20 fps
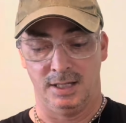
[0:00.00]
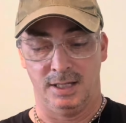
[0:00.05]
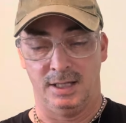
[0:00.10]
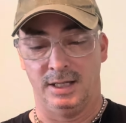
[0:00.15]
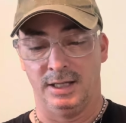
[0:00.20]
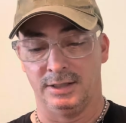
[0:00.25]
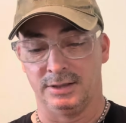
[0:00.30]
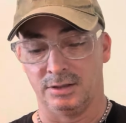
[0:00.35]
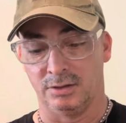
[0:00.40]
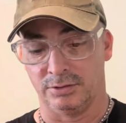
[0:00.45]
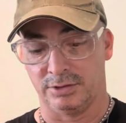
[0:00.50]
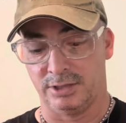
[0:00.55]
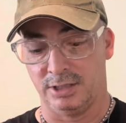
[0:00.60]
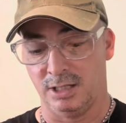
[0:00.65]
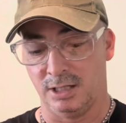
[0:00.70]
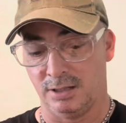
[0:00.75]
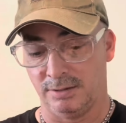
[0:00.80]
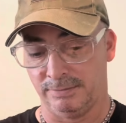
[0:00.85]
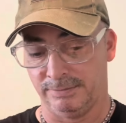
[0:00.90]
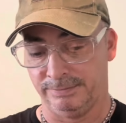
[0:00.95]
let's go see
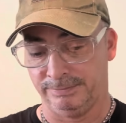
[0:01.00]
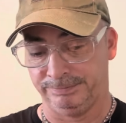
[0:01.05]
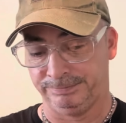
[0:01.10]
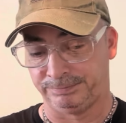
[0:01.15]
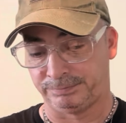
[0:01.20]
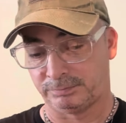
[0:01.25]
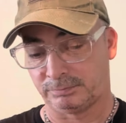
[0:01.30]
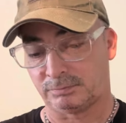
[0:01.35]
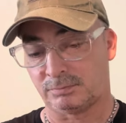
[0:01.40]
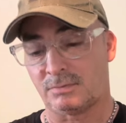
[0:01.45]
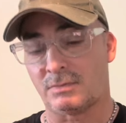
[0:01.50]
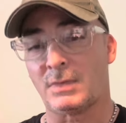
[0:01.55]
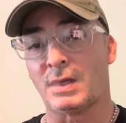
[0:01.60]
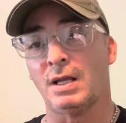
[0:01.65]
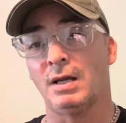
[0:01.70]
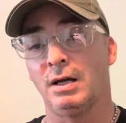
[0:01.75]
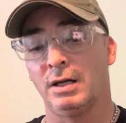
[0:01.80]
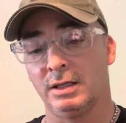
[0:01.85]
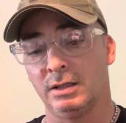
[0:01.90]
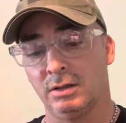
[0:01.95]
it.
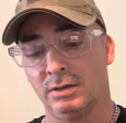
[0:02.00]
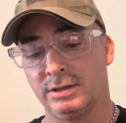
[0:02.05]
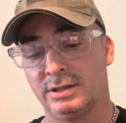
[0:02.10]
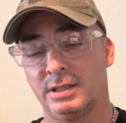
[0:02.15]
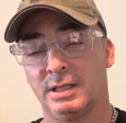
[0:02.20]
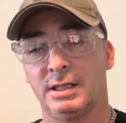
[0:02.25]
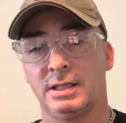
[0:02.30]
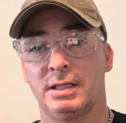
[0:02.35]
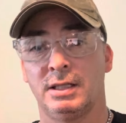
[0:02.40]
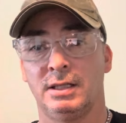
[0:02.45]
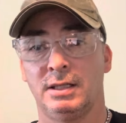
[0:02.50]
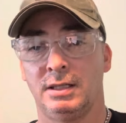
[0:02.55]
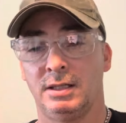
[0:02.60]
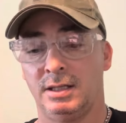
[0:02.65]
How it looks like it.